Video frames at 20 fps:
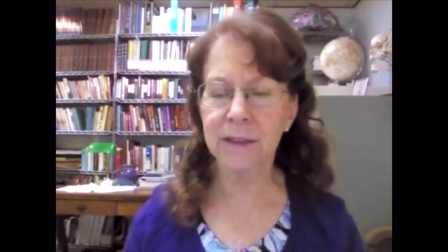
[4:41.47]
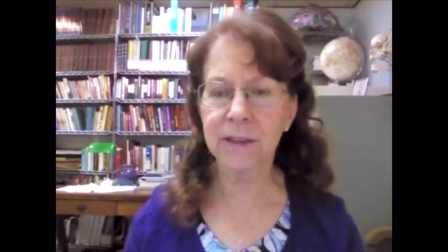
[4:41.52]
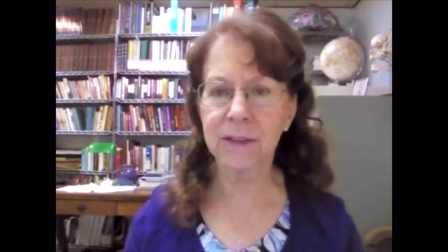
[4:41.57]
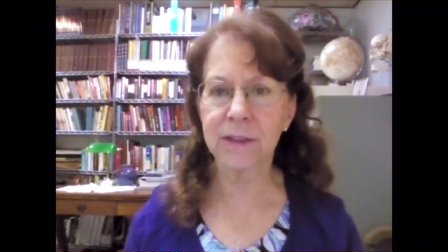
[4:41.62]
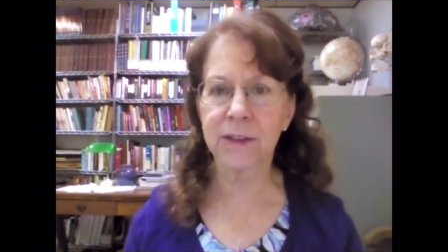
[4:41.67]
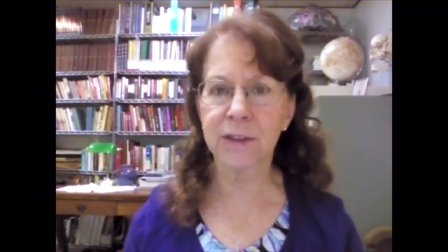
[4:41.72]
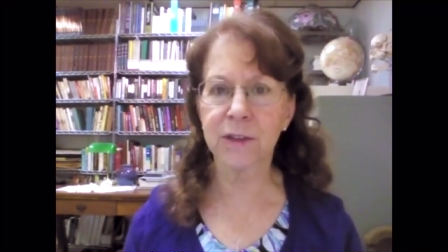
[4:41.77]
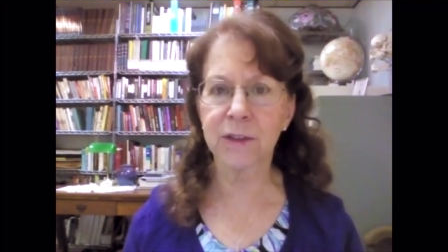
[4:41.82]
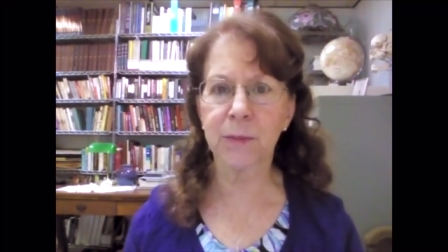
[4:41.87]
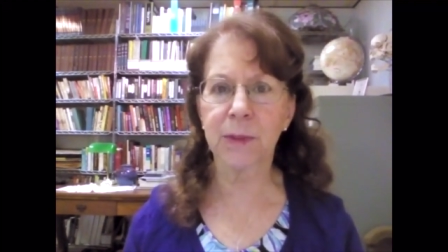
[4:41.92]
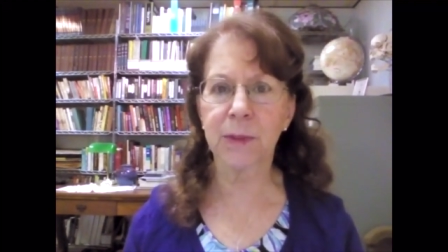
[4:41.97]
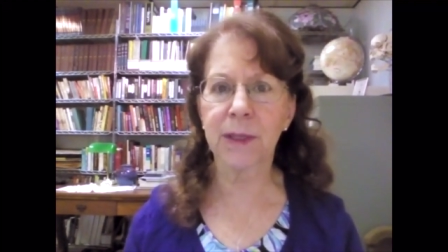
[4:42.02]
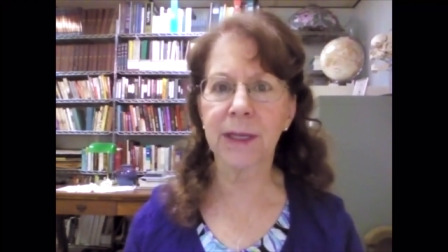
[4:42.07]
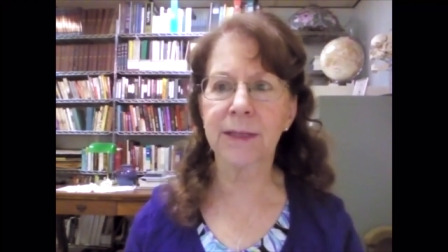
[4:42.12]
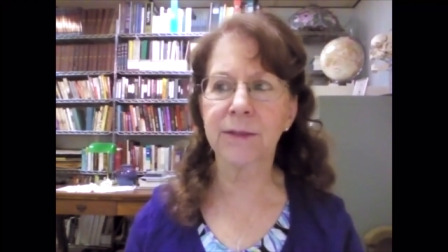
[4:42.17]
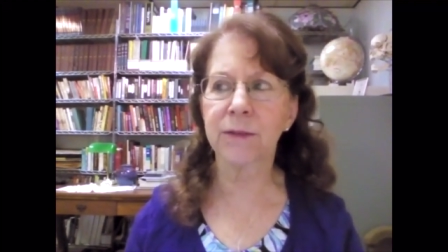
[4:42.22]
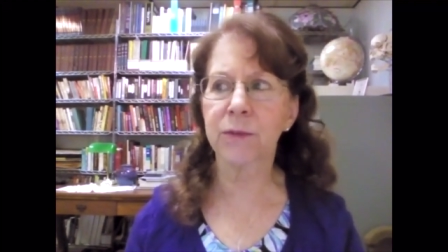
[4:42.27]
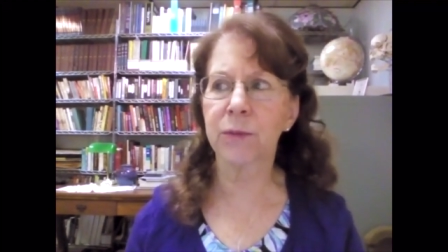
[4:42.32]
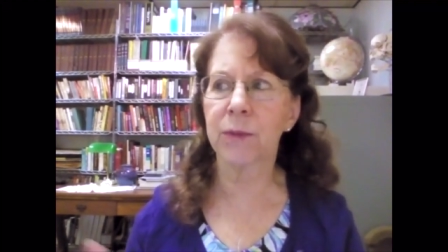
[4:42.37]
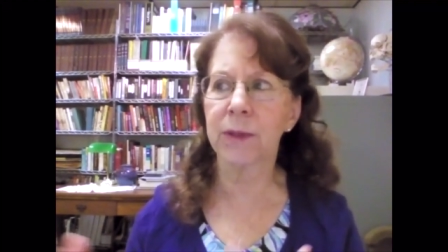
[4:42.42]
to this
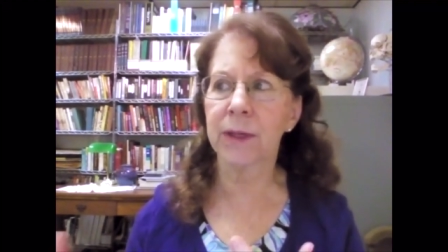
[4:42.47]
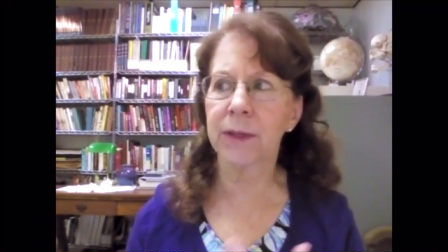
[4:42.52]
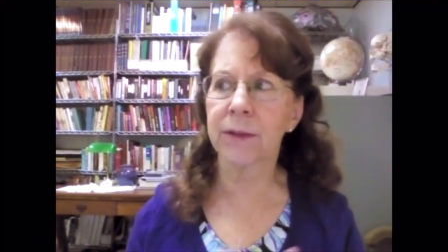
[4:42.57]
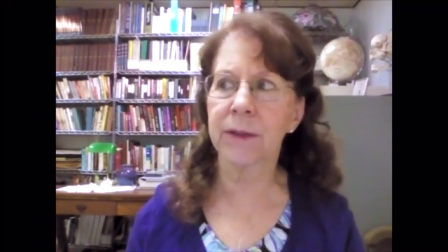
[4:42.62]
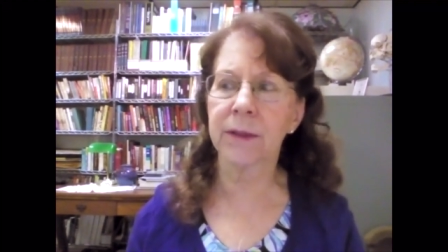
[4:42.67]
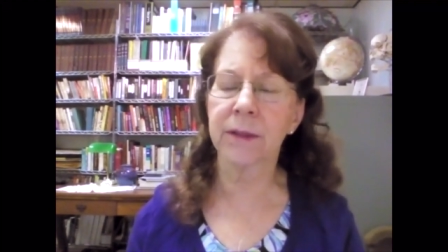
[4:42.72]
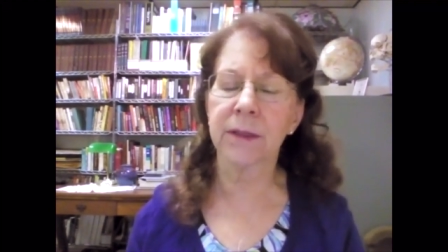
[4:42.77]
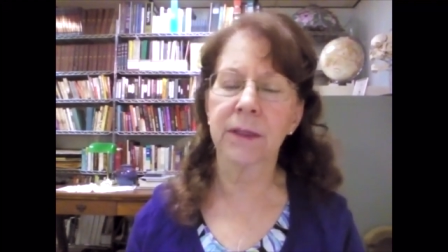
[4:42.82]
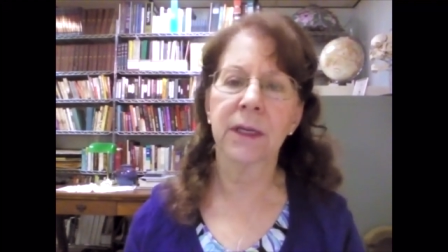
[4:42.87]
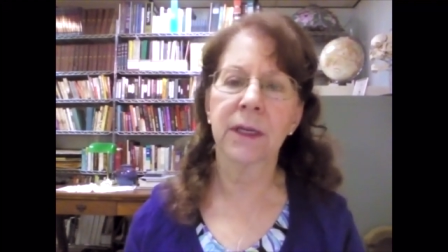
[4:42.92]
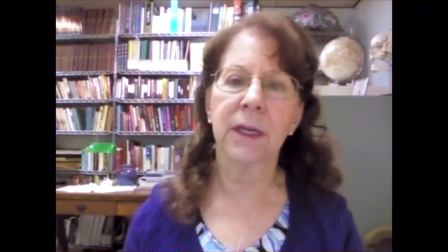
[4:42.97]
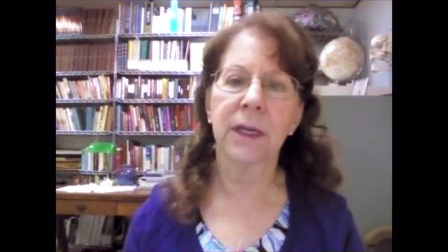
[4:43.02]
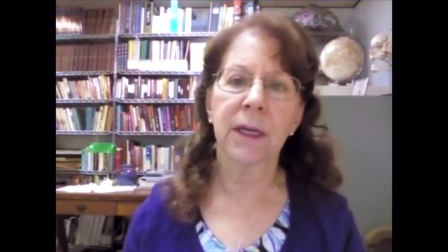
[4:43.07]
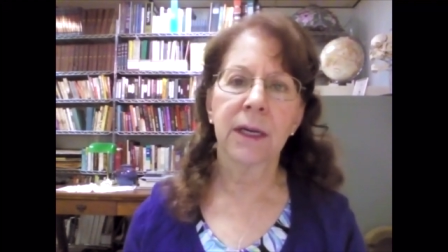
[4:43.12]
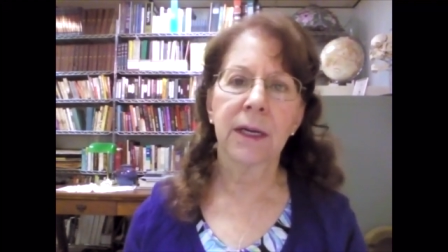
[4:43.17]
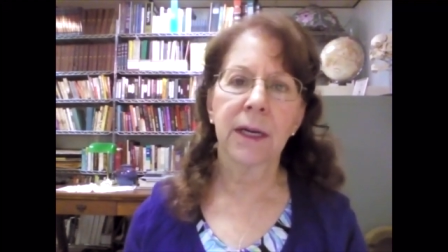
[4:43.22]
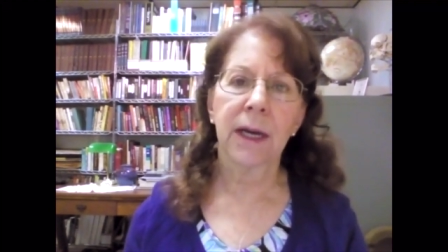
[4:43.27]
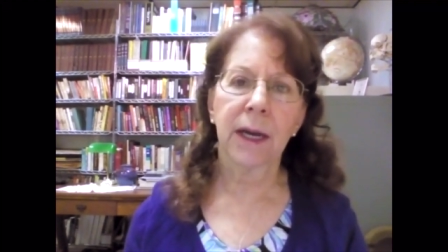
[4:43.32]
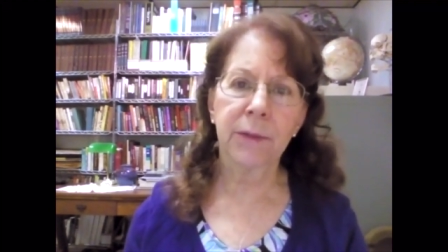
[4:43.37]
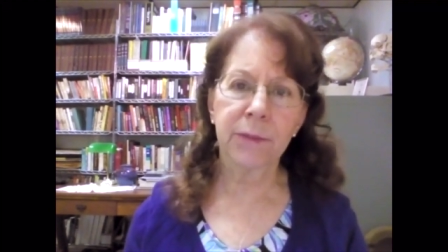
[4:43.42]
place where the
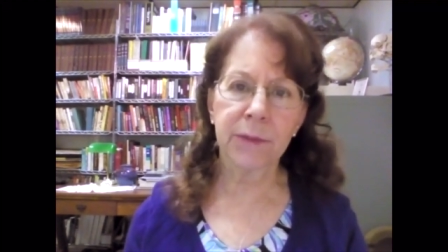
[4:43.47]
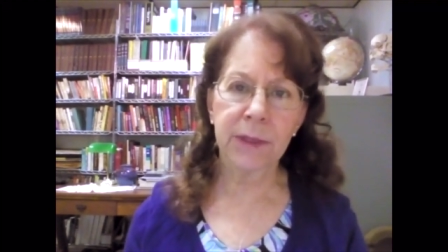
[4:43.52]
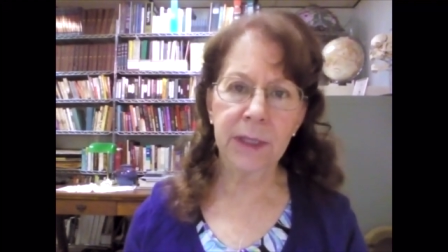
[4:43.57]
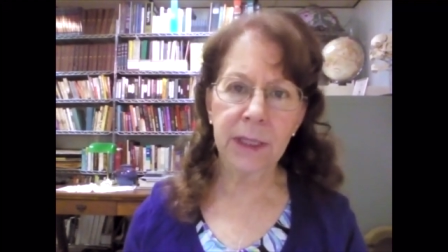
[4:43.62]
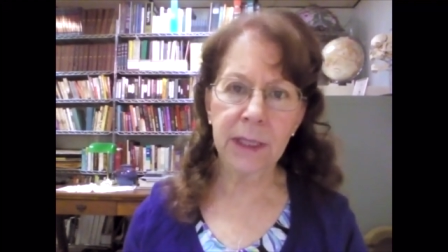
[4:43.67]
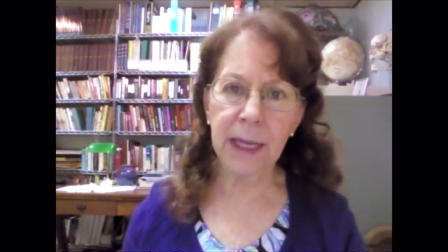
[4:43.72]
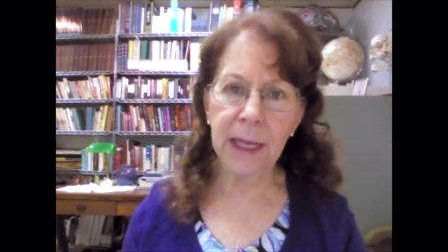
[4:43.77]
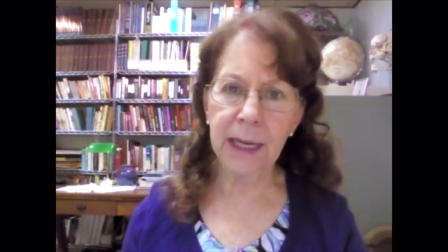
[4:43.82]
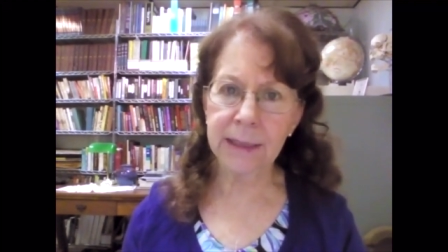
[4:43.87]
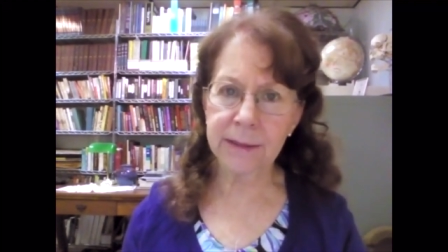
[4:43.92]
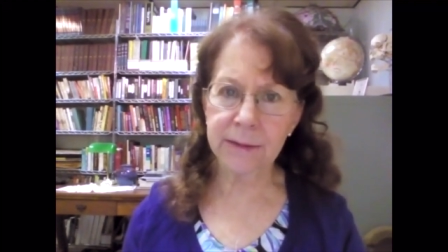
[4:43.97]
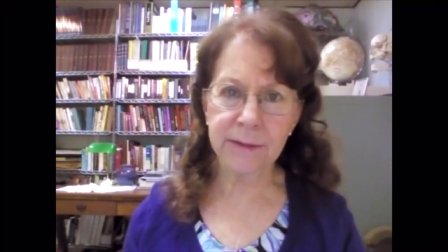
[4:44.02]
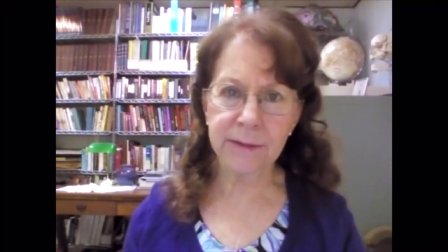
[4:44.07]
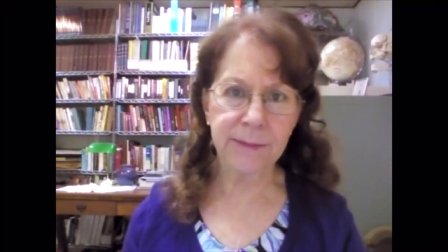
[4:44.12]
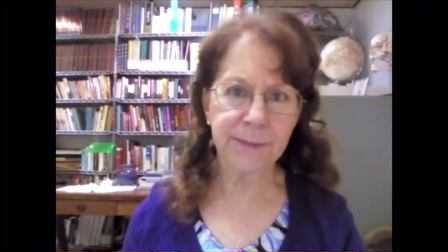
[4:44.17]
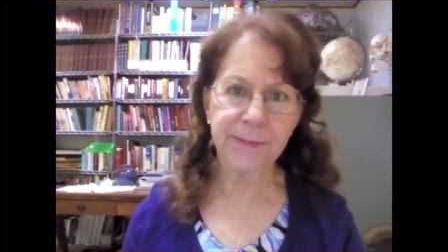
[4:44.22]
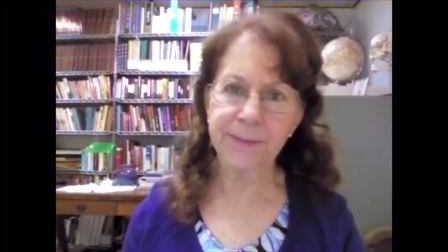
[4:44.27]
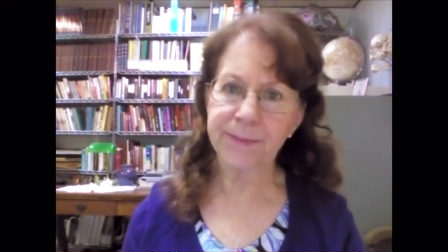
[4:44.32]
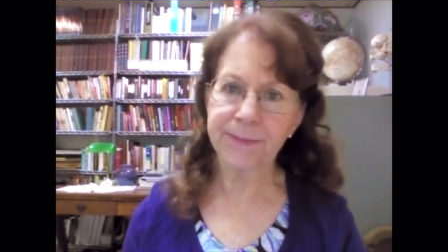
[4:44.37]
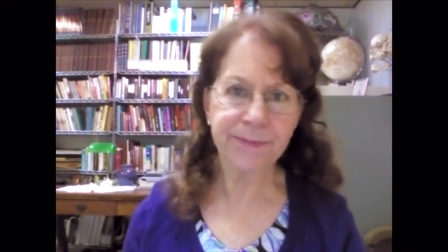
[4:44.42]
I realized